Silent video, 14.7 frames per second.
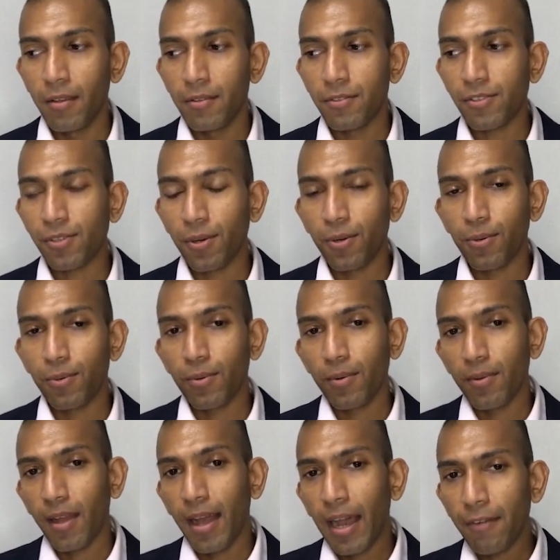So
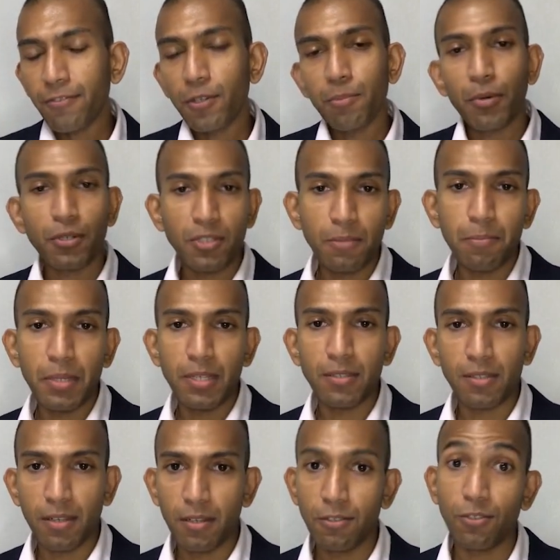after person B
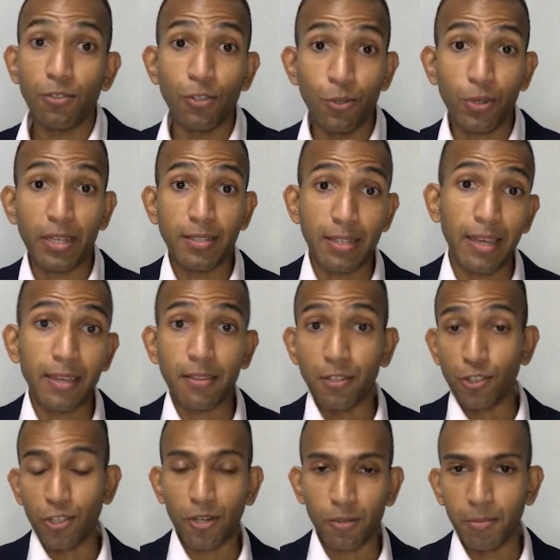says you can take the
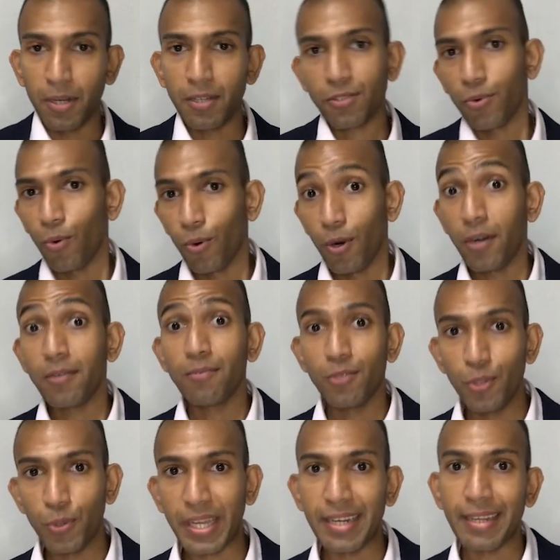shuttle bus or
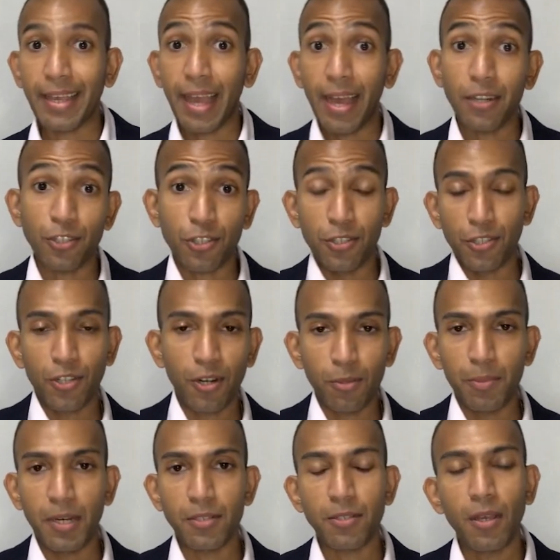you can catch the shuttle
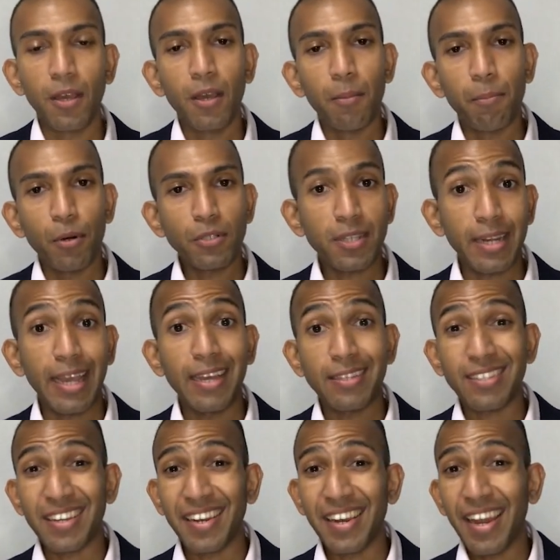bus, person A's
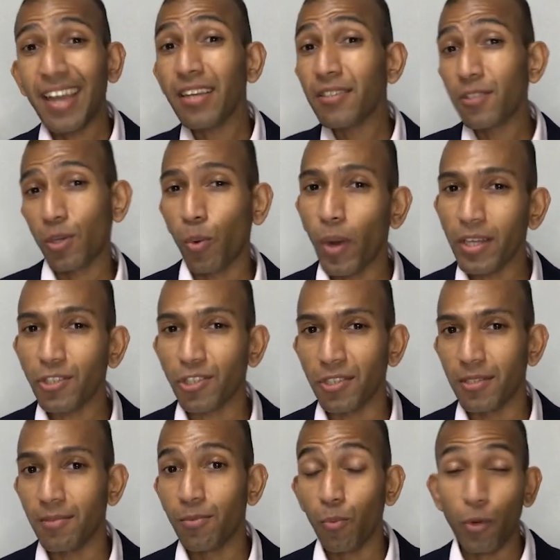next
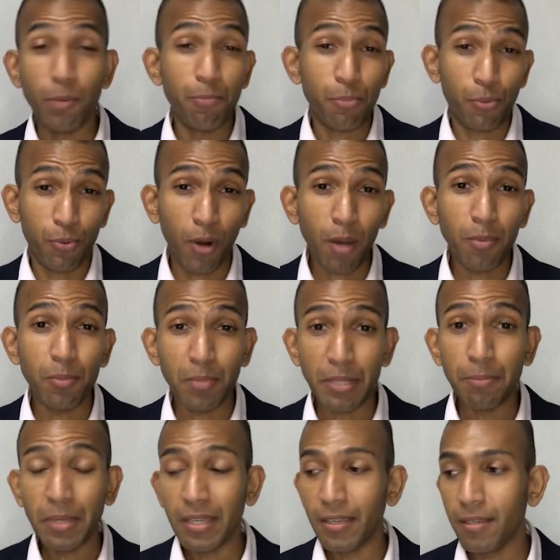question would probably
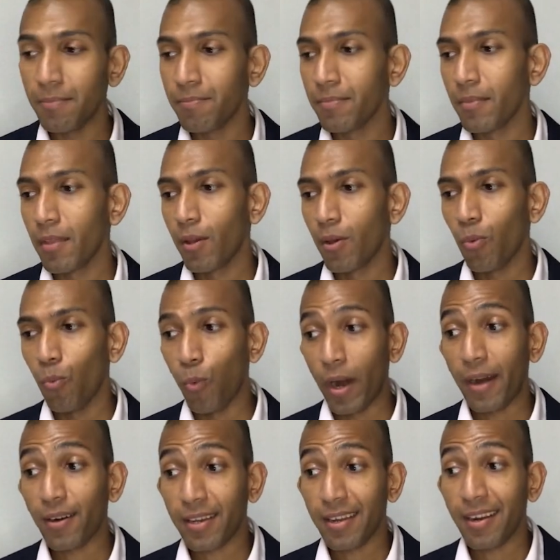be,
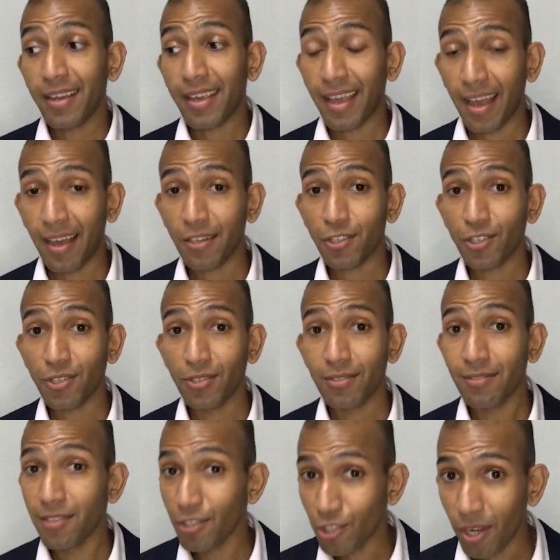where can I catch
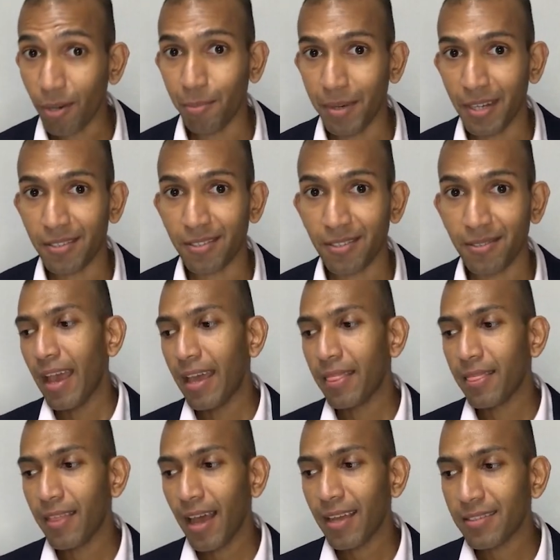the shuttle bus?
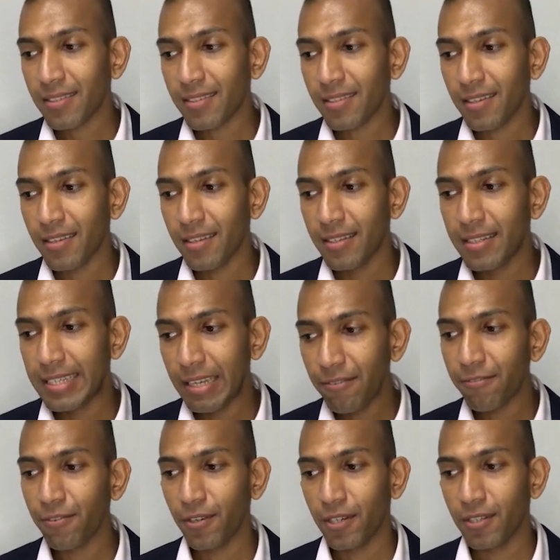And that's
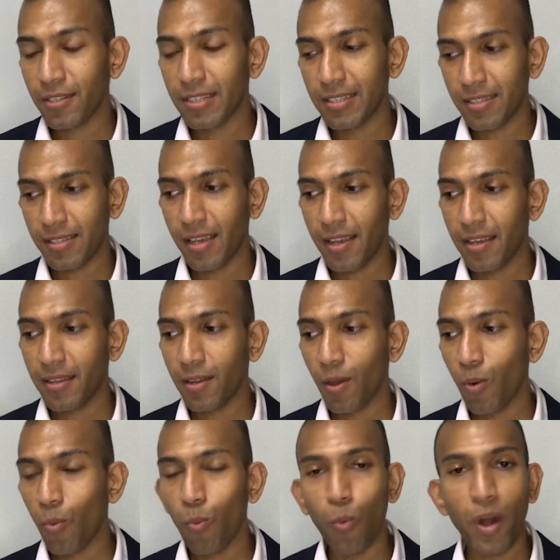different to saying,
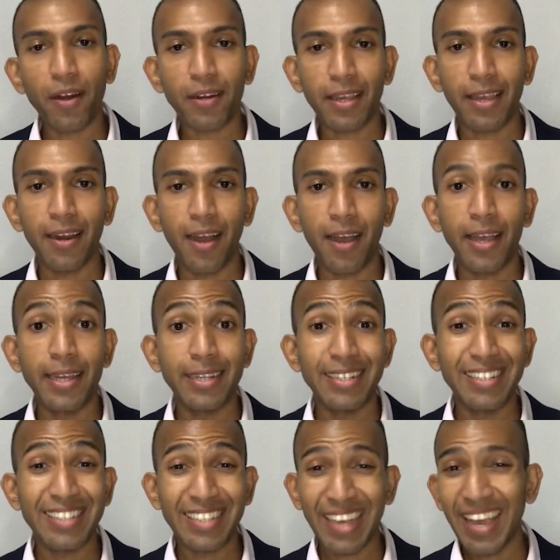where can I
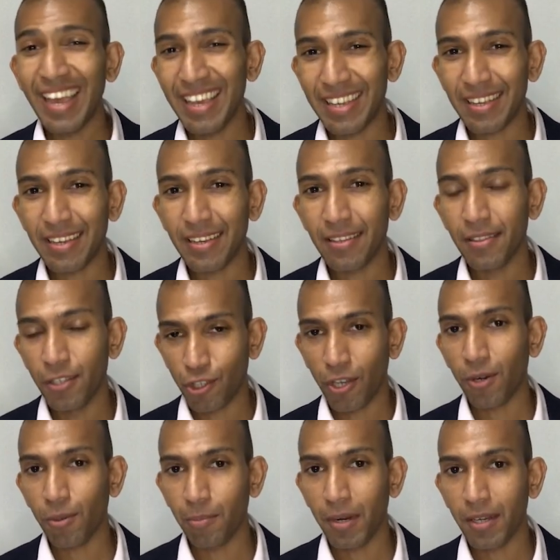take the
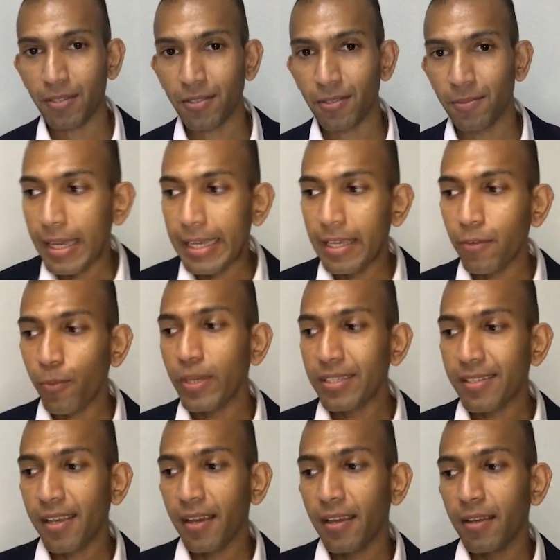shuttle bus? If we
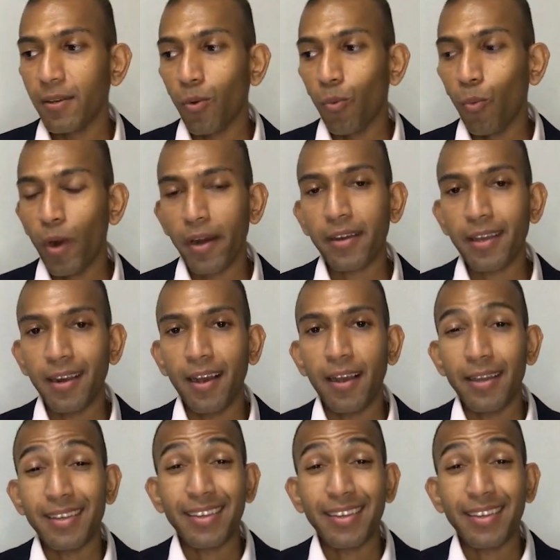say, where can I